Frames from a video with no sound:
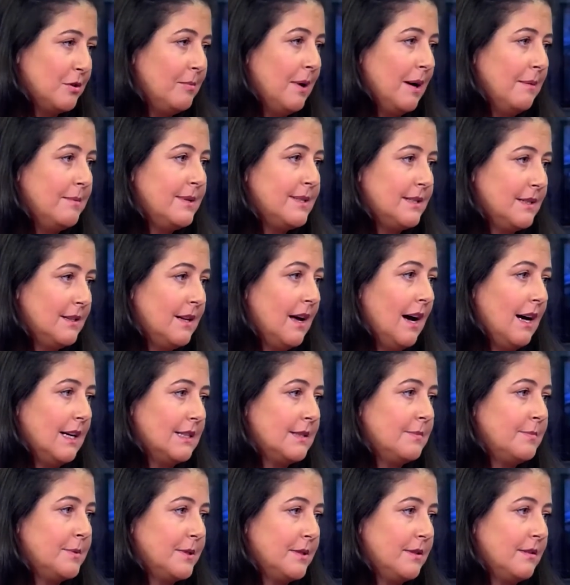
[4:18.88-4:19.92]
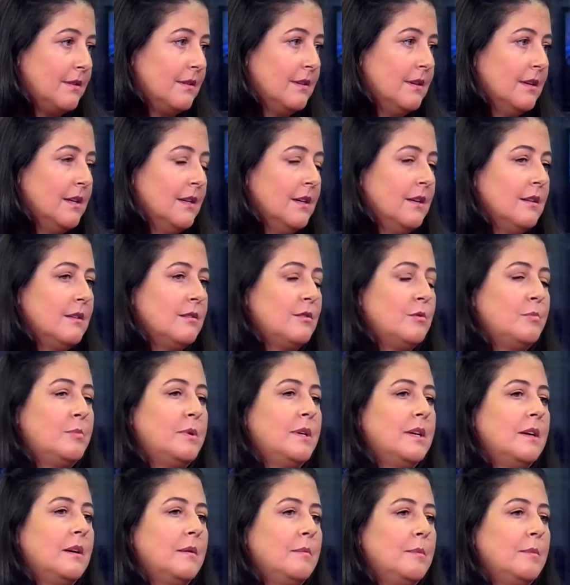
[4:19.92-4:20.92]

babies in the hospital, to bring a